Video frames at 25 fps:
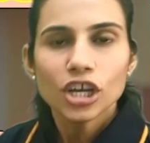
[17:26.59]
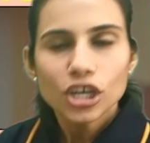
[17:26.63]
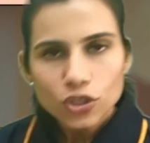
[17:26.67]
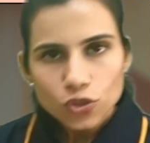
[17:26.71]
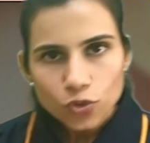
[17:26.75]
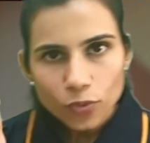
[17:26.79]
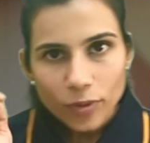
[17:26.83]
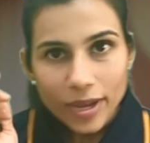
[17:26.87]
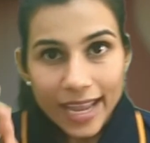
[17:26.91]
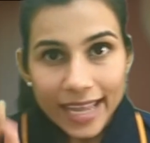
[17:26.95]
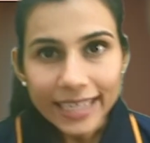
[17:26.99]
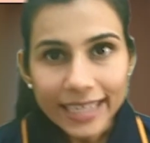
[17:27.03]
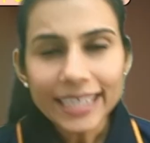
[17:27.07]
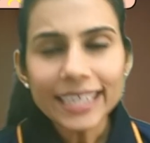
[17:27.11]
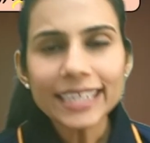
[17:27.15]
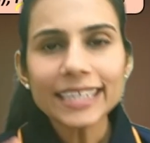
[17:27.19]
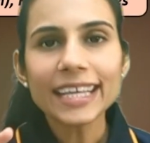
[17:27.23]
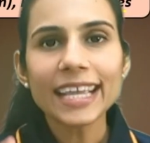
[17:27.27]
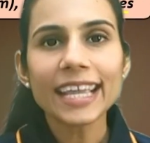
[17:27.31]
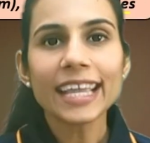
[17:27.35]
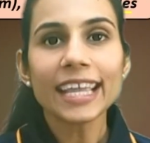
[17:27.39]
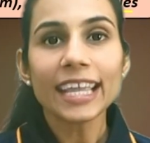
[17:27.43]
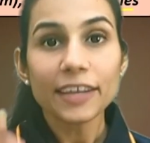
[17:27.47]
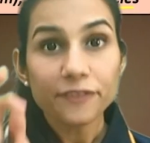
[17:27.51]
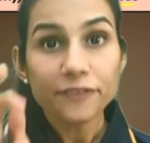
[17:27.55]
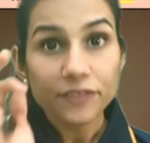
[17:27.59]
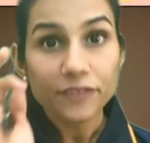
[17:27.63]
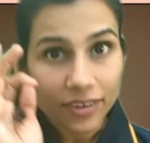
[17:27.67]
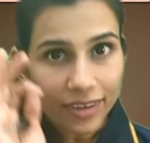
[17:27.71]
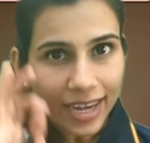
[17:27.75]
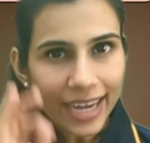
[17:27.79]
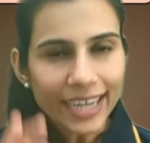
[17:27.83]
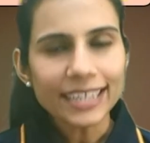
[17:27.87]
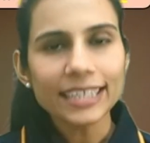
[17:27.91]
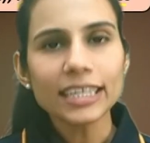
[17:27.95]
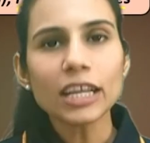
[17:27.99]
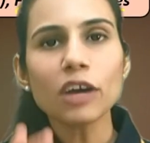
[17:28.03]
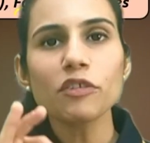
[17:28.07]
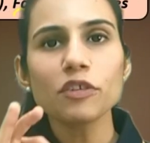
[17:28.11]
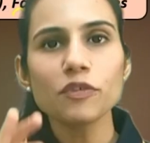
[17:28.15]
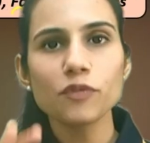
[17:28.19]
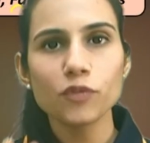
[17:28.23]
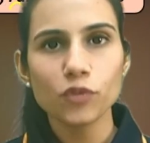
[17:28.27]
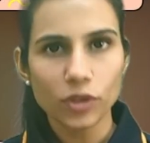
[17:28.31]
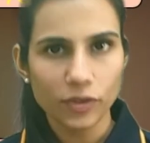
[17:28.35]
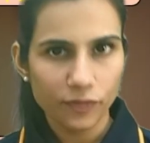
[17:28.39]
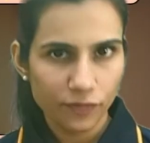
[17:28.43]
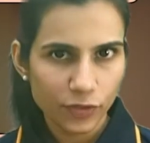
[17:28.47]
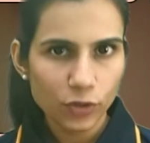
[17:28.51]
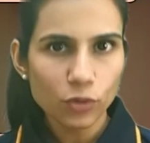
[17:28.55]
So any day, if right now,
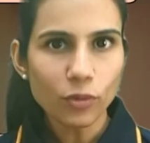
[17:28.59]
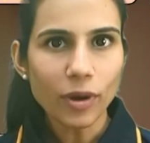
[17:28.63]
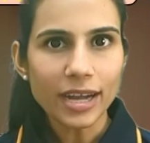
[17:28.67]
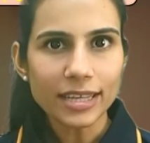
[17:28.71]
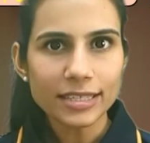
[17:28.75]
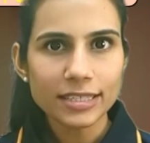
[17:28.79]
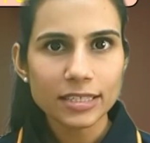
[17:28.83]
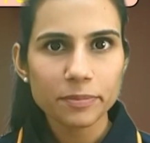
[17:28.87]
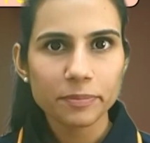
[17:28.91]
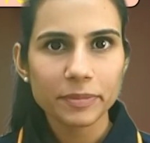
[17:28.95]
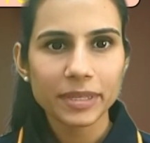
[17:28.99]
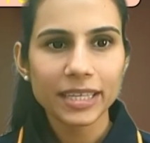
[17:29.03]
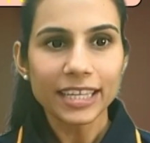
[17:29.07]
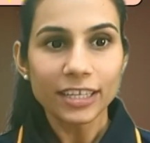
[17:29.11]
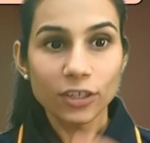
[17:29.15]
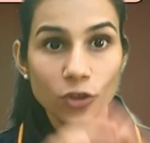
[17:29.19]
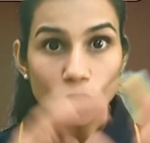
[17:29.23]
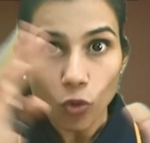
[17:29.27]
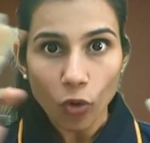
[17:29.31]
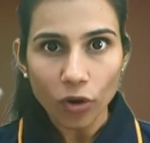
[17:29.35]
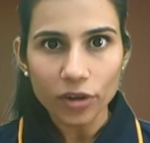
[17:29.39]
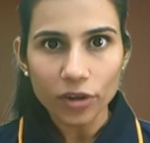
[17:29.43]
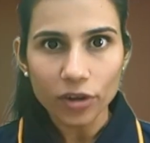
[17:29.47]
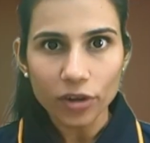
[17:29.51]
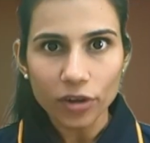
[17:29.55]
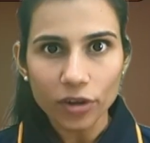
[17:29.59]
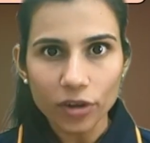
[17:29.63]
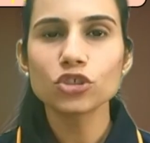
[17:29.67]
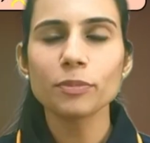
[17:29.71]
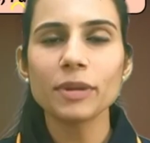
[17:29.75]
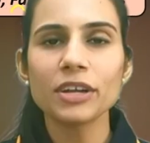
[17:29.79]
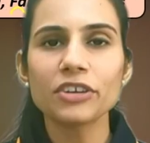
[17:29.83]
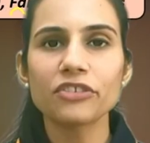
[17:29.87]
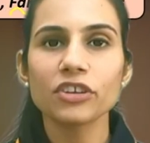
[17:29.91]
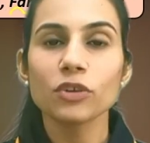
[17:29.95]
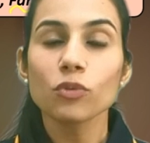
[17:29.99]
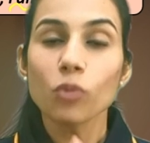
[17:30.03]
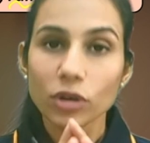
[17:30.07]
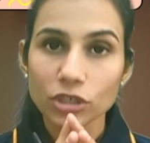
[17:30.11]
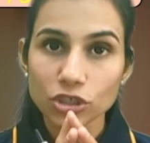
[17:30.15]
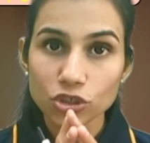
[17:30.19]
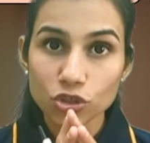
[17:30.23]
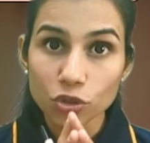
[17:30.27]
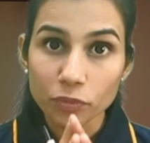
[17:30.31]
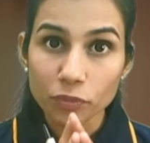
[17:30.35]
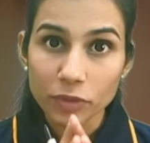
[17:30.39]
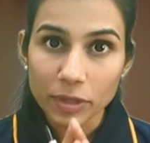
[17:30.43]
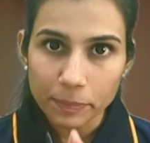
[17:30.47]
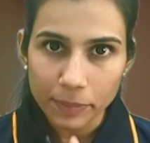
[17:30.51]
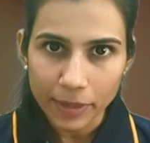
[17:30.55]
if you ask me in coordinate geometry, what
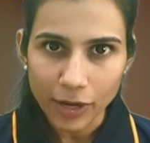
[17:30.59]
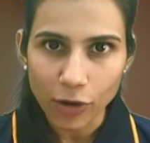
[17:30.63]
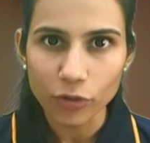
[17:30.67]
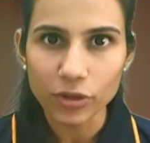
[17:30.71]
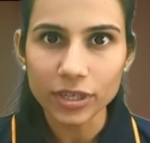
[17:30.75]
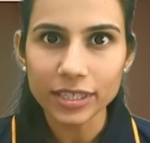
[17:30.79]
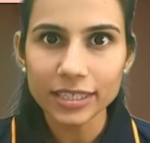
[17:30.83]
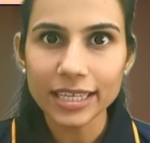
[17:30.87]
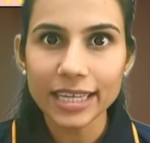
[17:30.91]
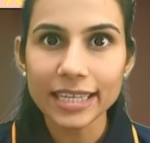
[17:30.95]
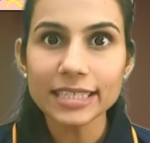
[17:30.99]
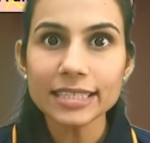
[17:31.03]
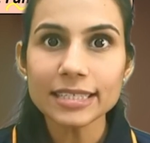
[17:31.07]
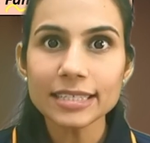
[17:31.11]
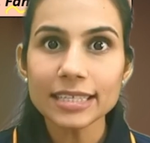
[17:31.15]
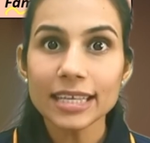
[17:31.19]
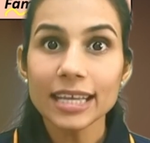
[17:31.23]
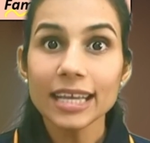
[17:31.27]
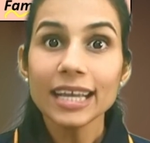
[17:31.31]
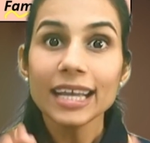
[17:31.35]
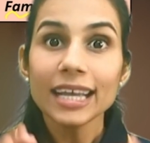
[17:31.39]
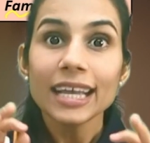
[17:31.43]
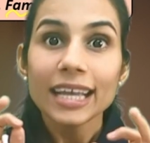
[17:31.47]
should we prioritize?